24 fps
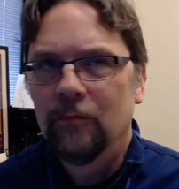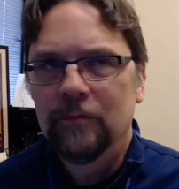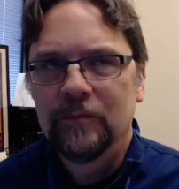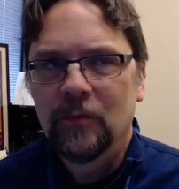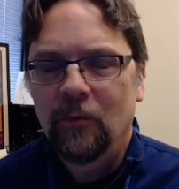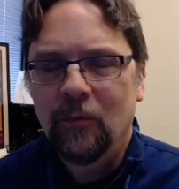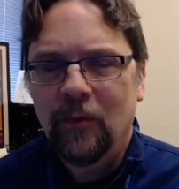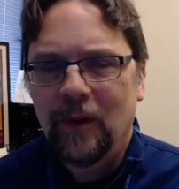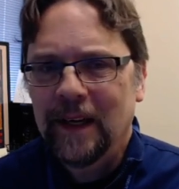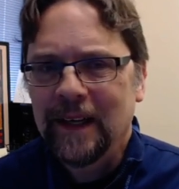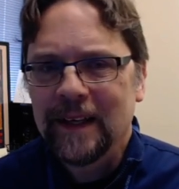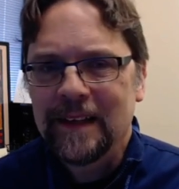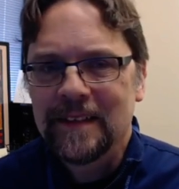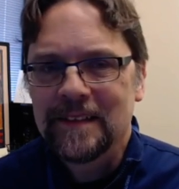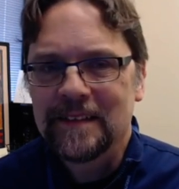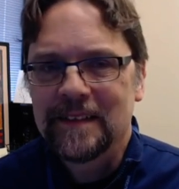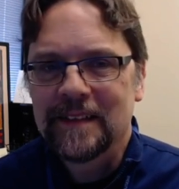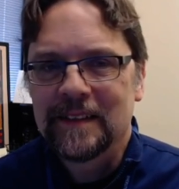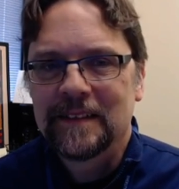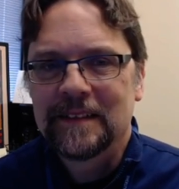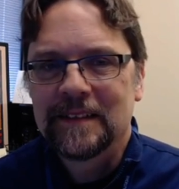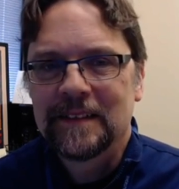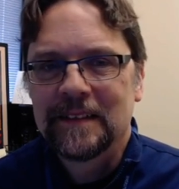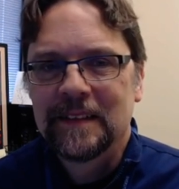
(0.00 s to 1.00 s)
Why is
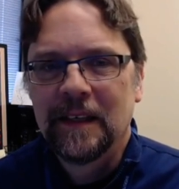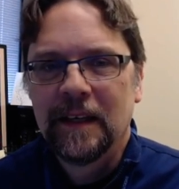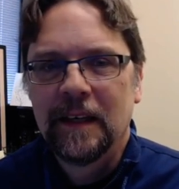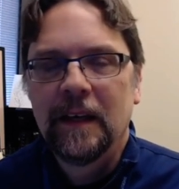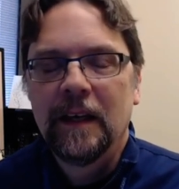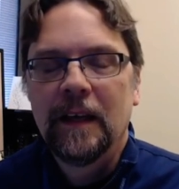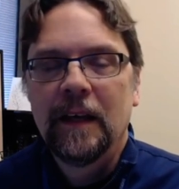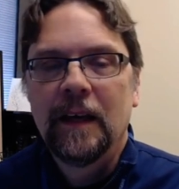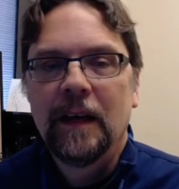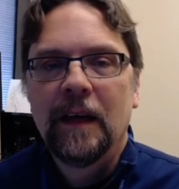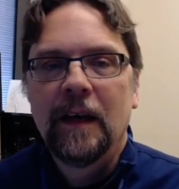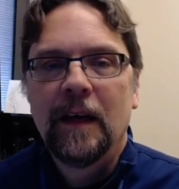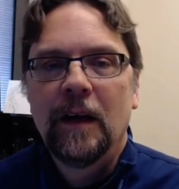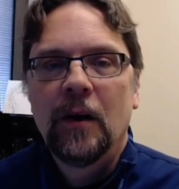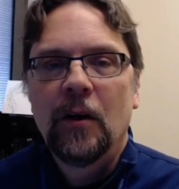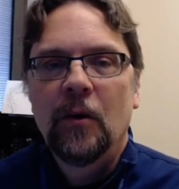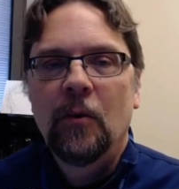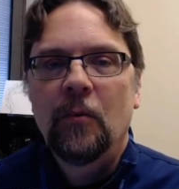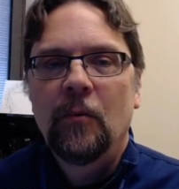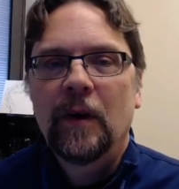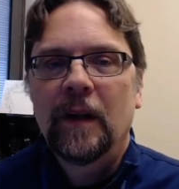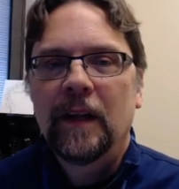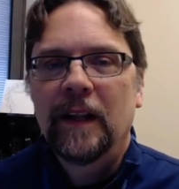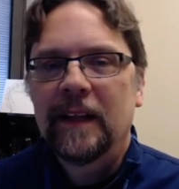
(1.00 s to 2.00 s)
this?
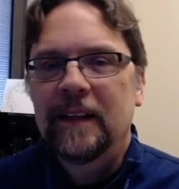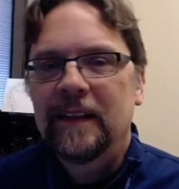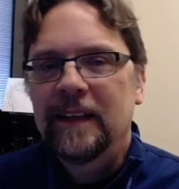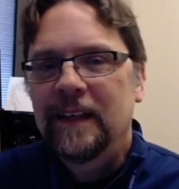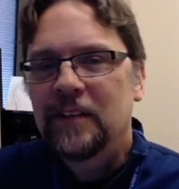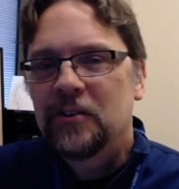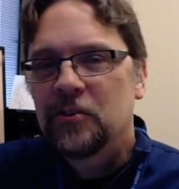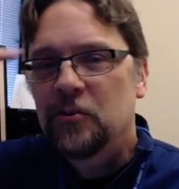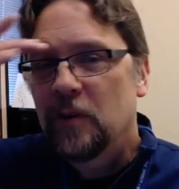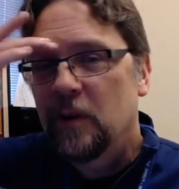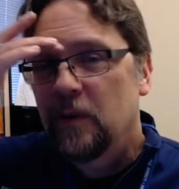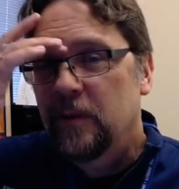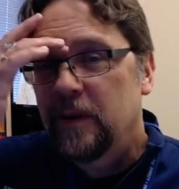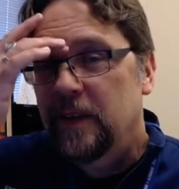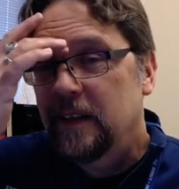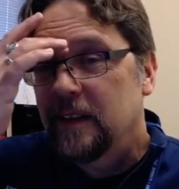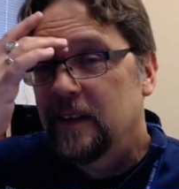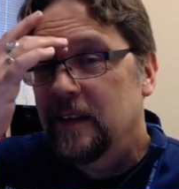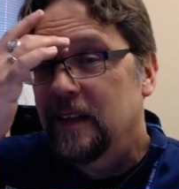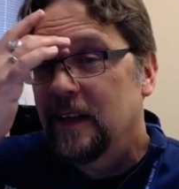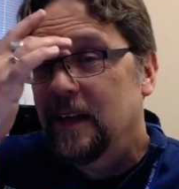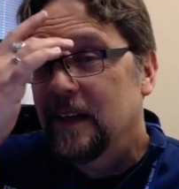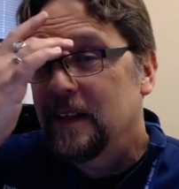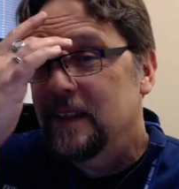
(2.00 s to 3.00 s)
Well, I think attributing
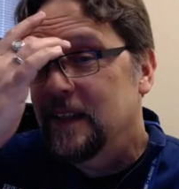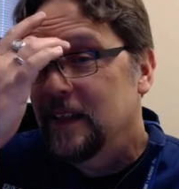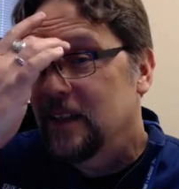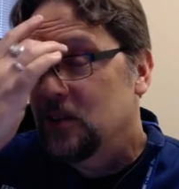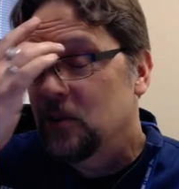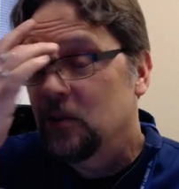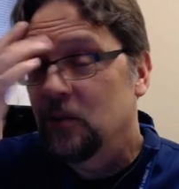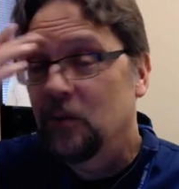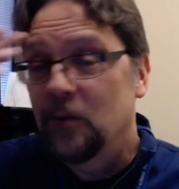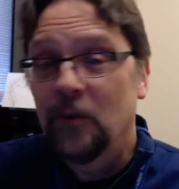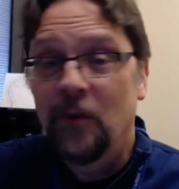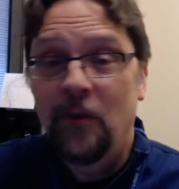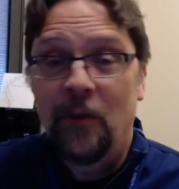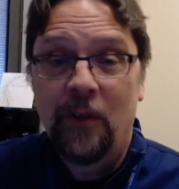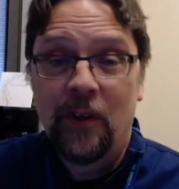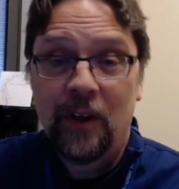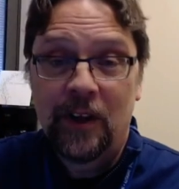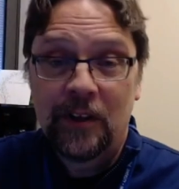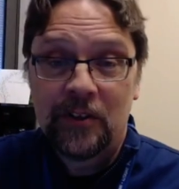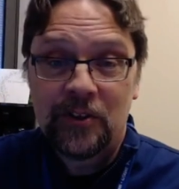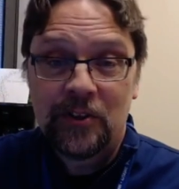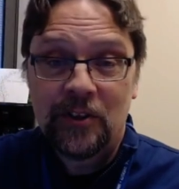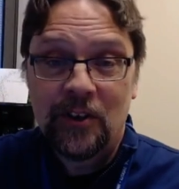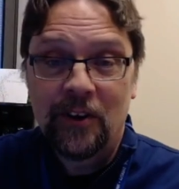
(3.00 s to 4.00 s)
the idea to
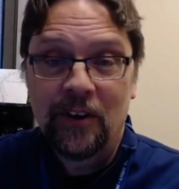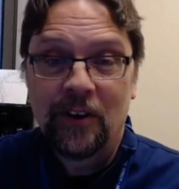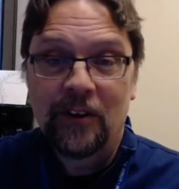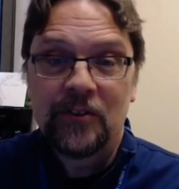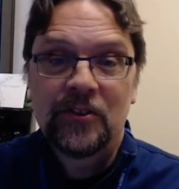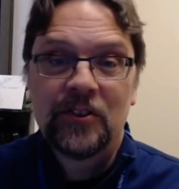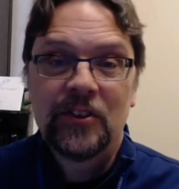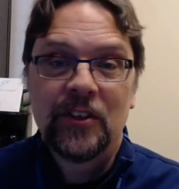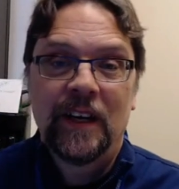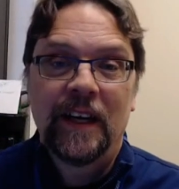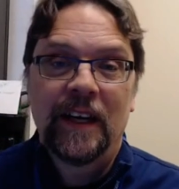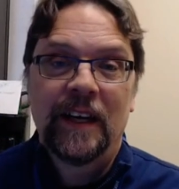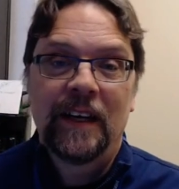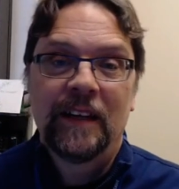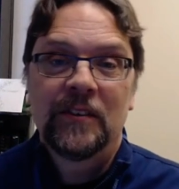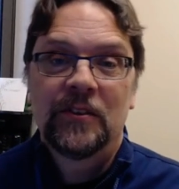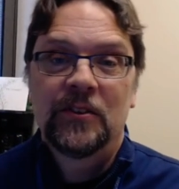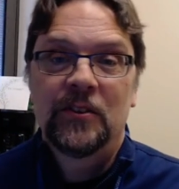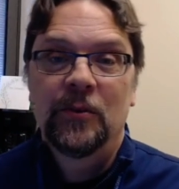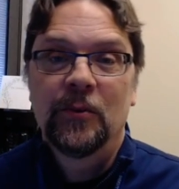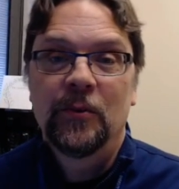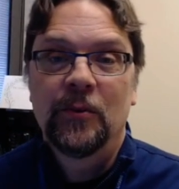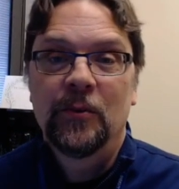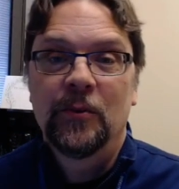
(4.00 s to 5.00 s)
the church and
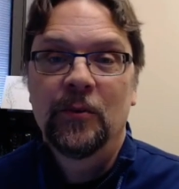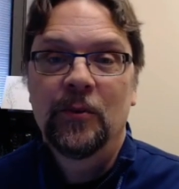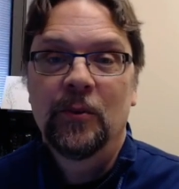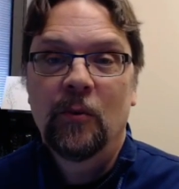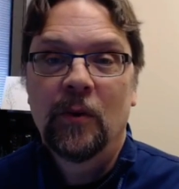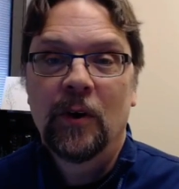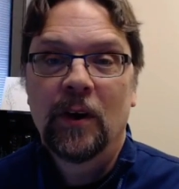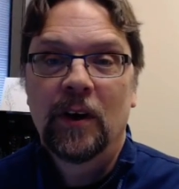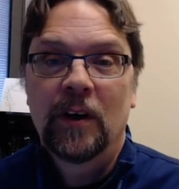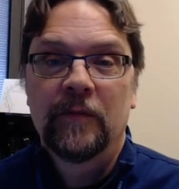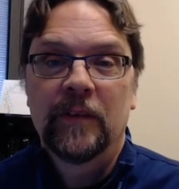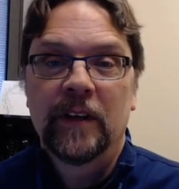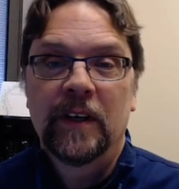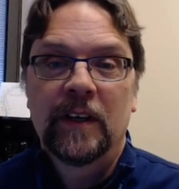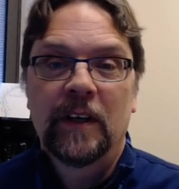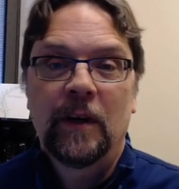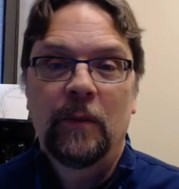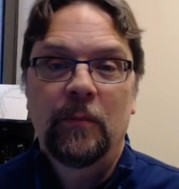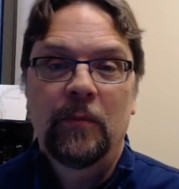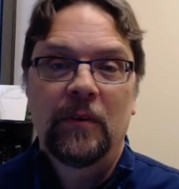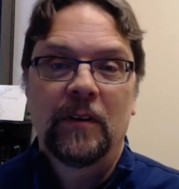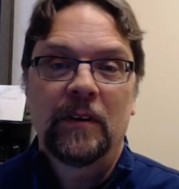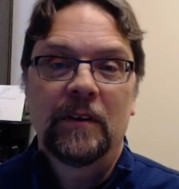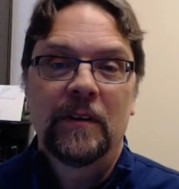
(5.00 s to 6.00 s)
to the work of a
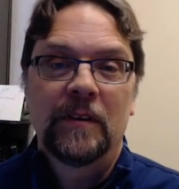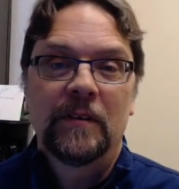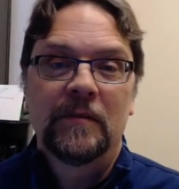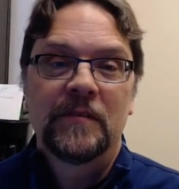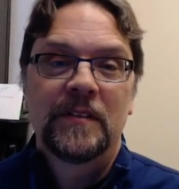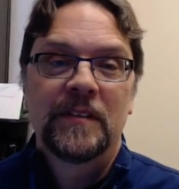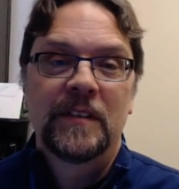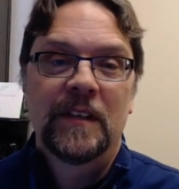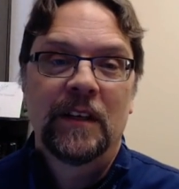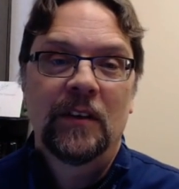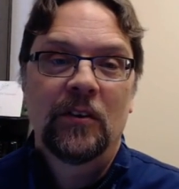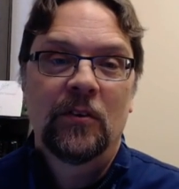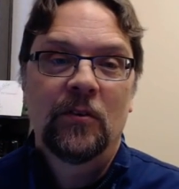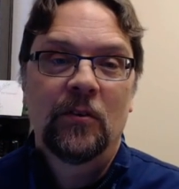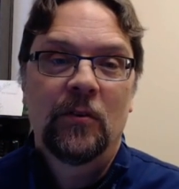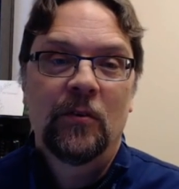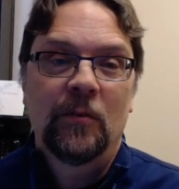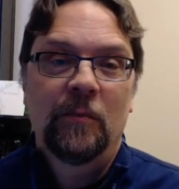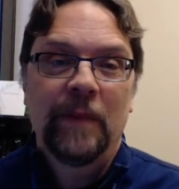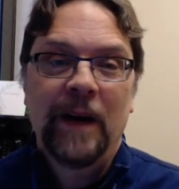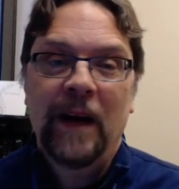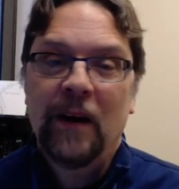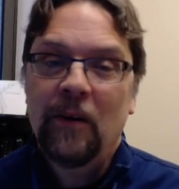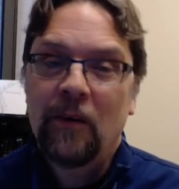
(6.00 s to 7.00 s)
couple of
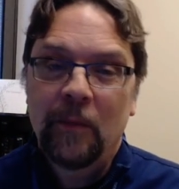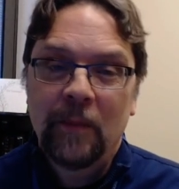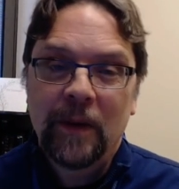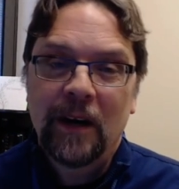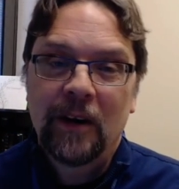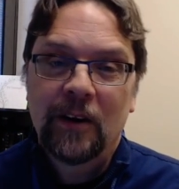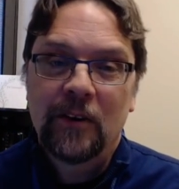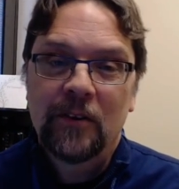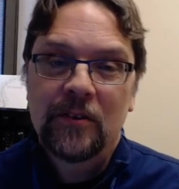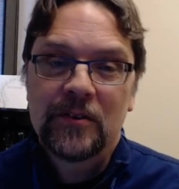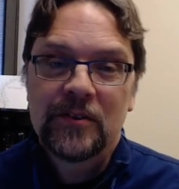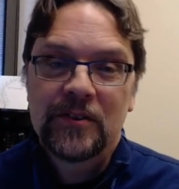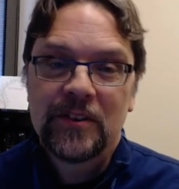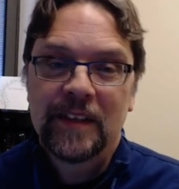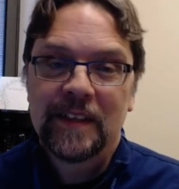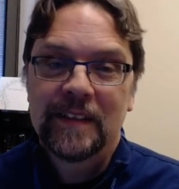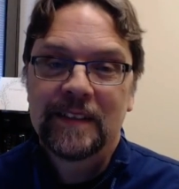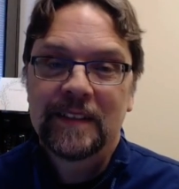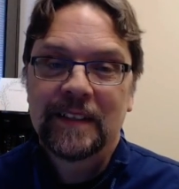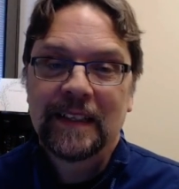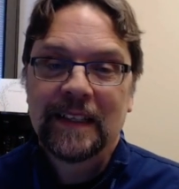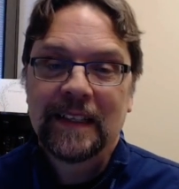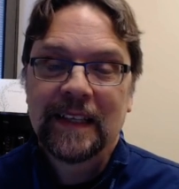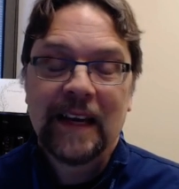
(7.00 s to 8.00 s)
cynical power mongers
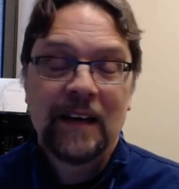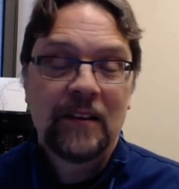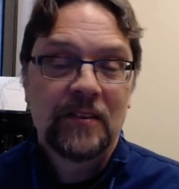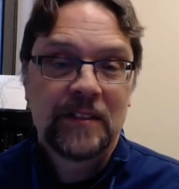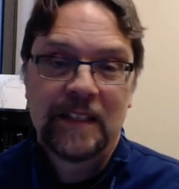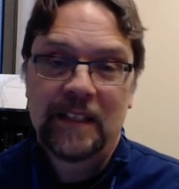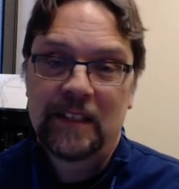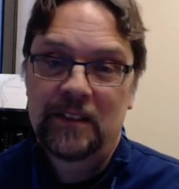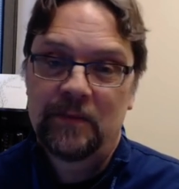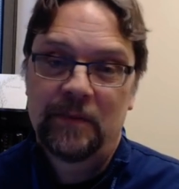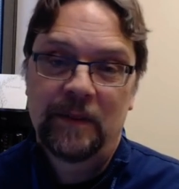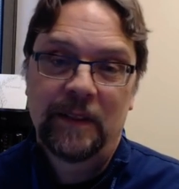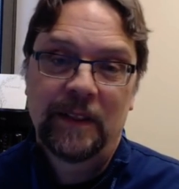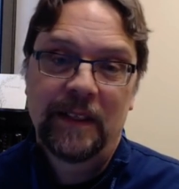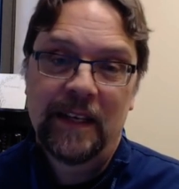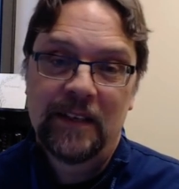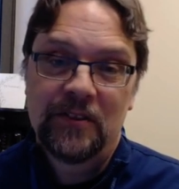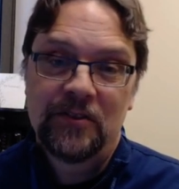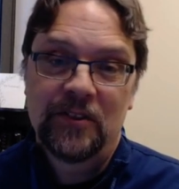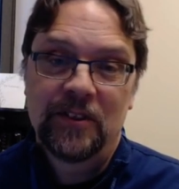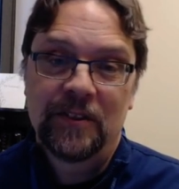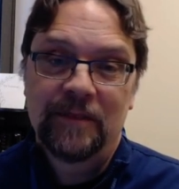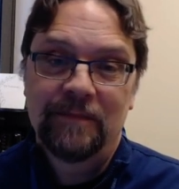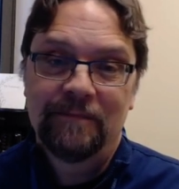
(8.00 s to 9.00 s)
is a lousy
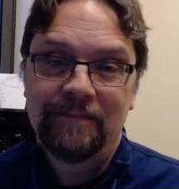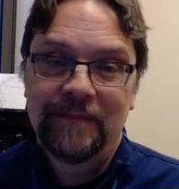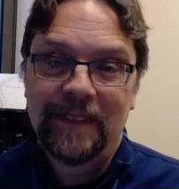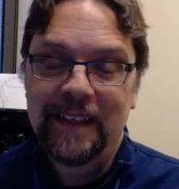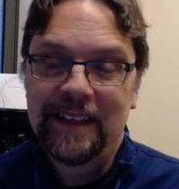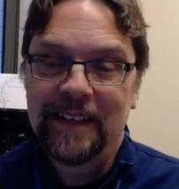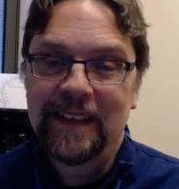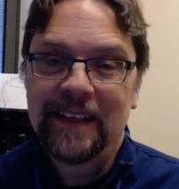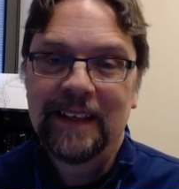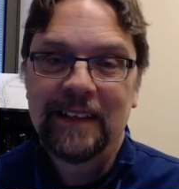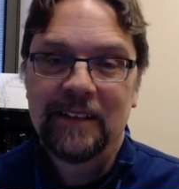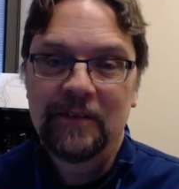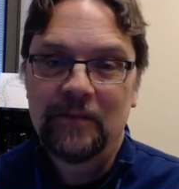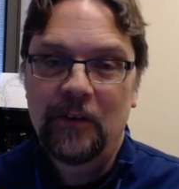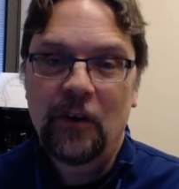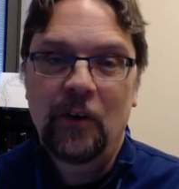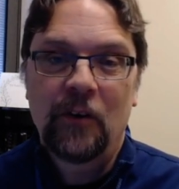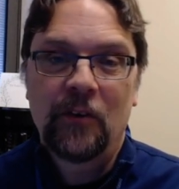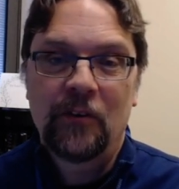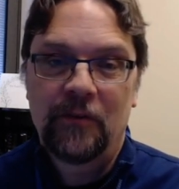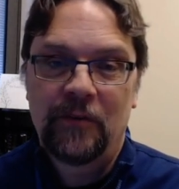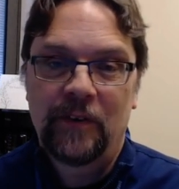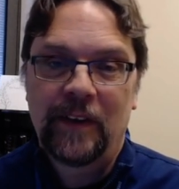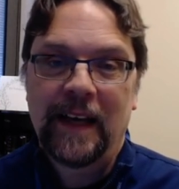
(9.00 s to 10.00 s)
explanation and that it
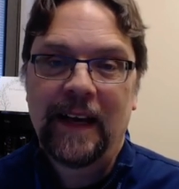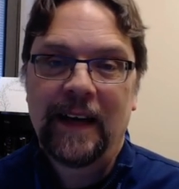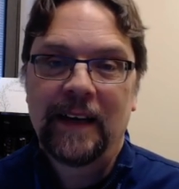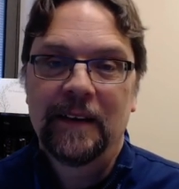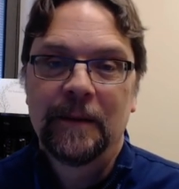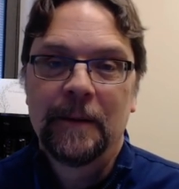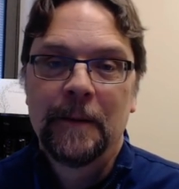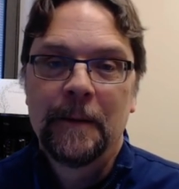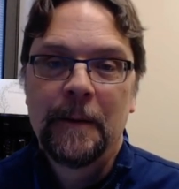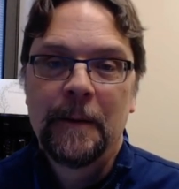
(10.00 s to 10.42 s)
falls flat.